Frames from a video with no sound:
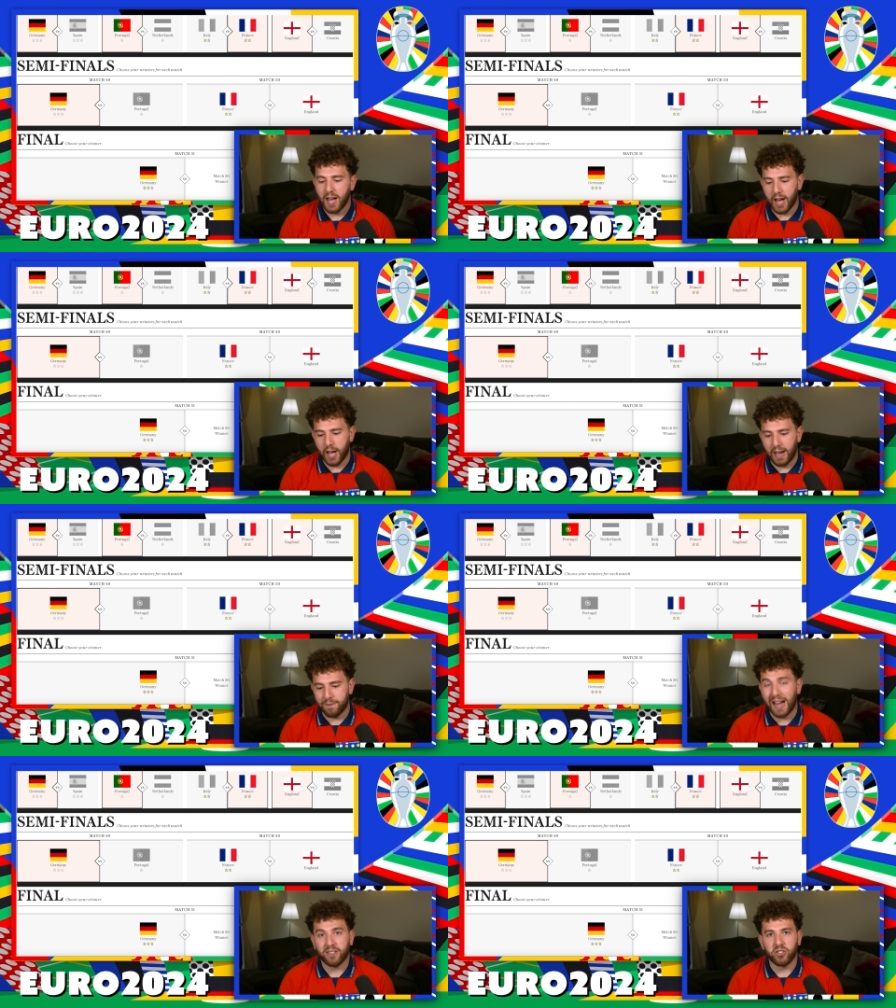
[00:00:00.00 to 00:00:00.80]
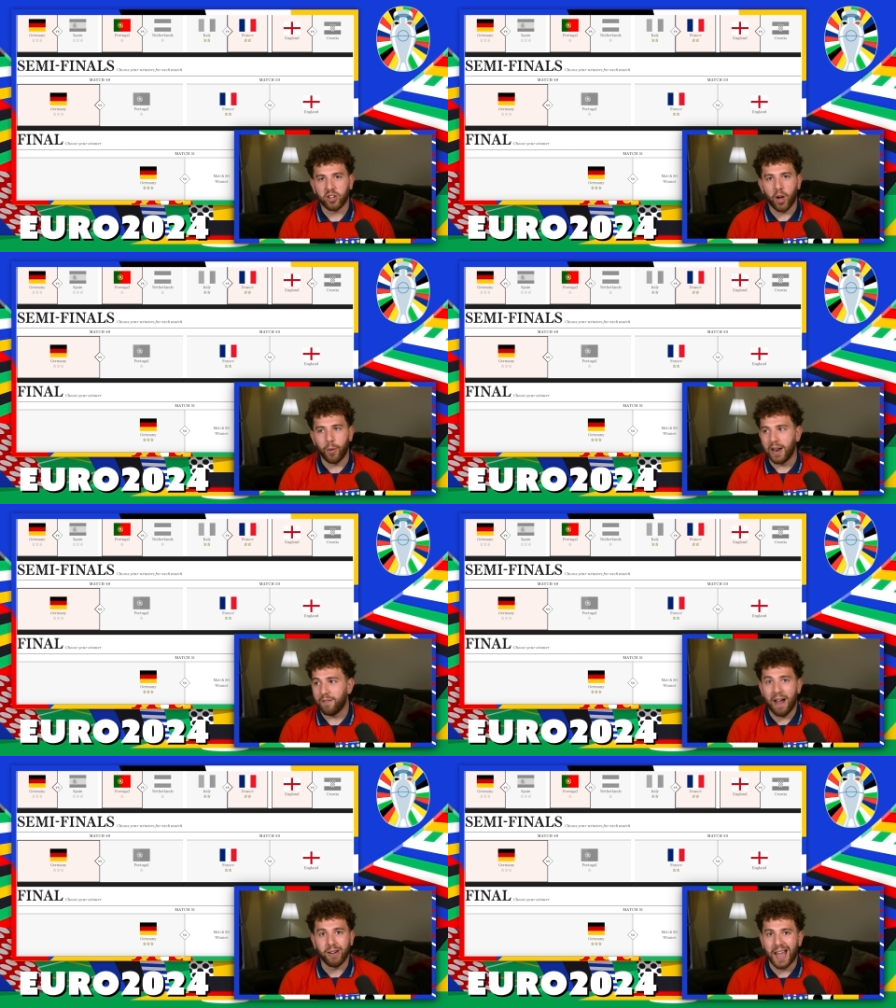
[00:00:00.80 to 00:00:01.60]
Uh, if that doesn't go in,
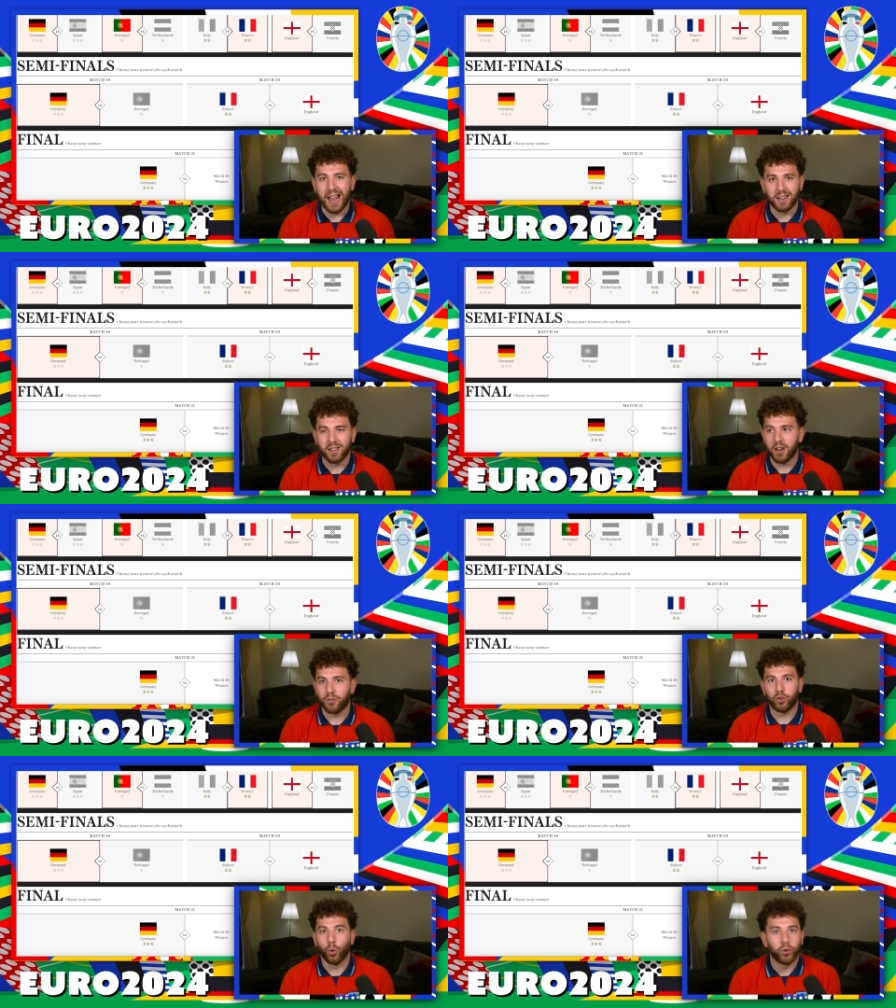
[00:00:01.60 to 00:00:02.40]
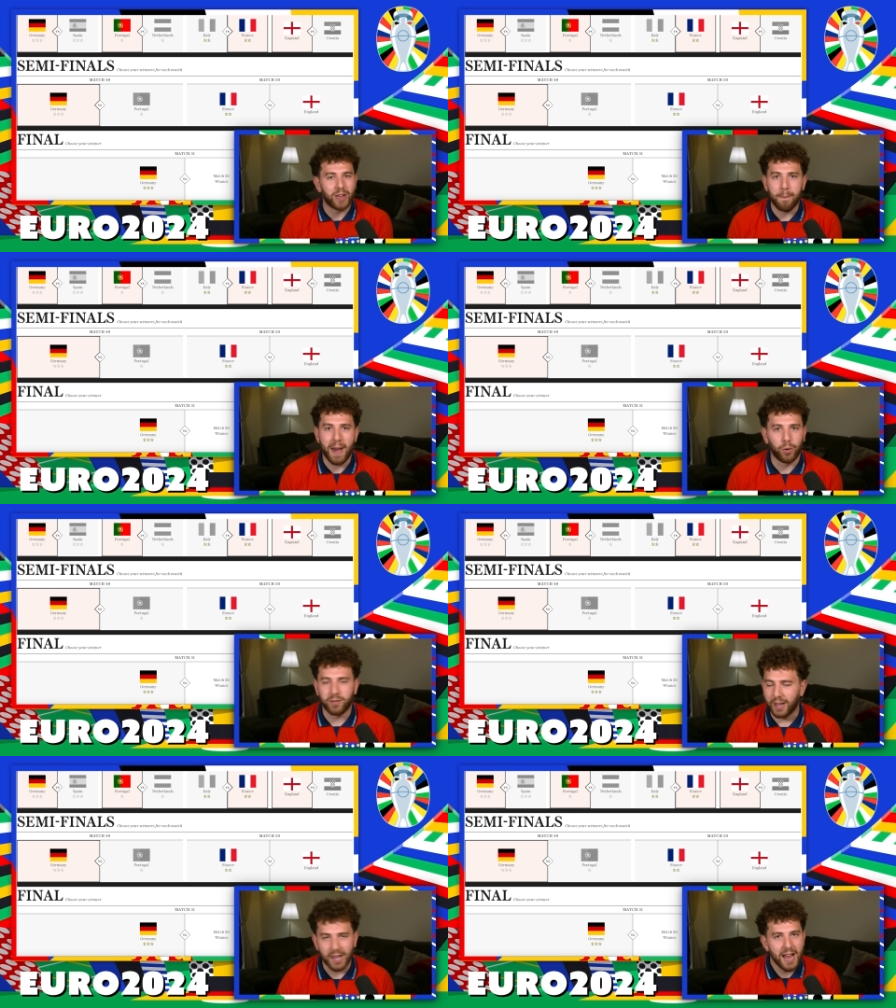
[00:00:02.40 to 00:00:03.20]
if Harry Kane kind of scores that
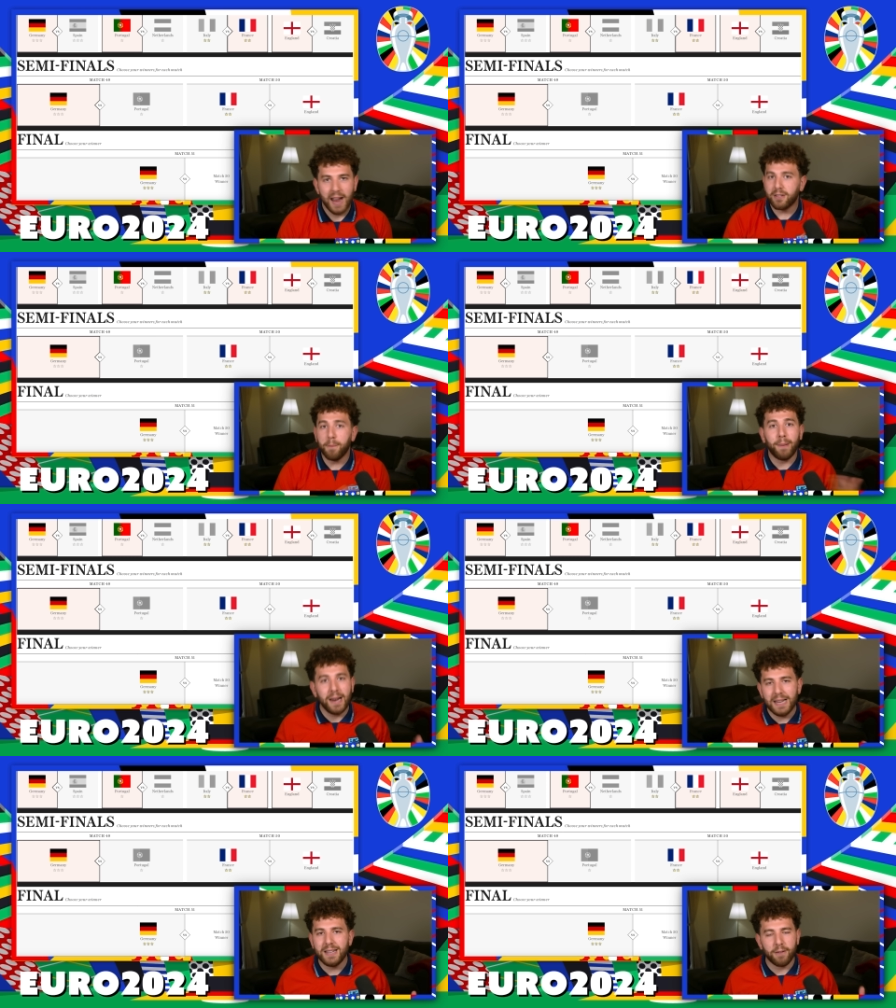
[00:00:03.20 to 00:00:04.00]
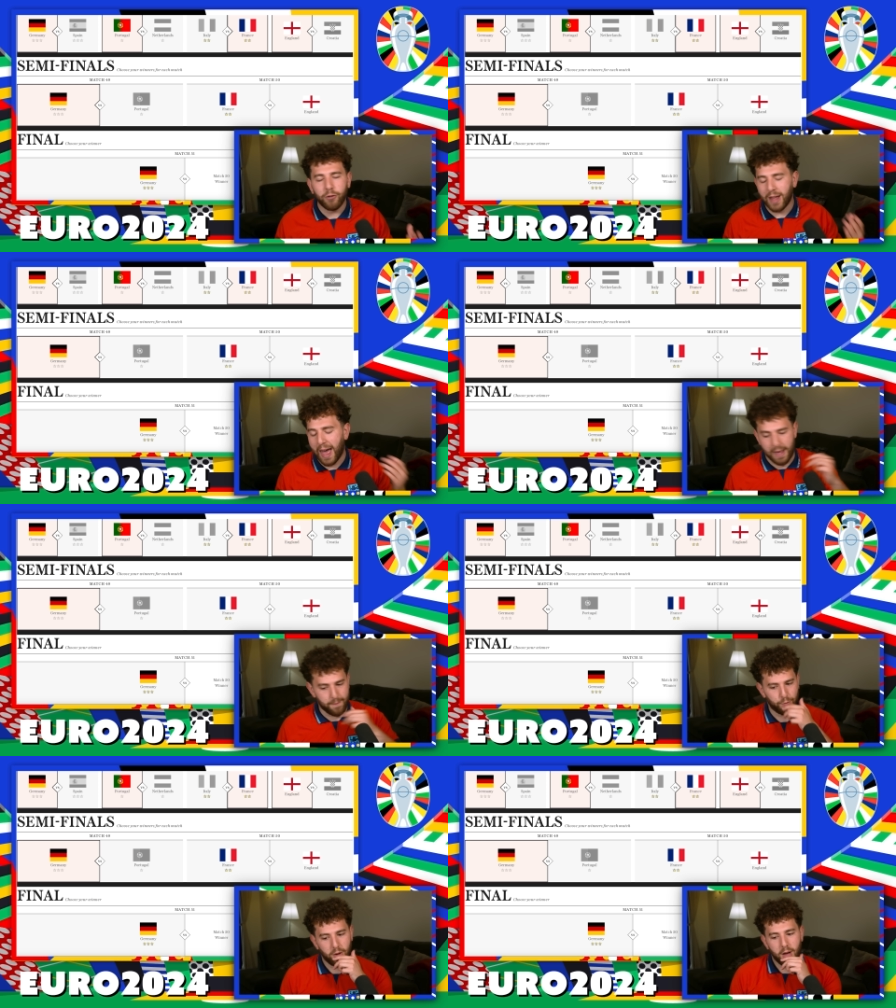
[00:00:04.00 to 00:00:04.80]
penalty, it's a completely different game.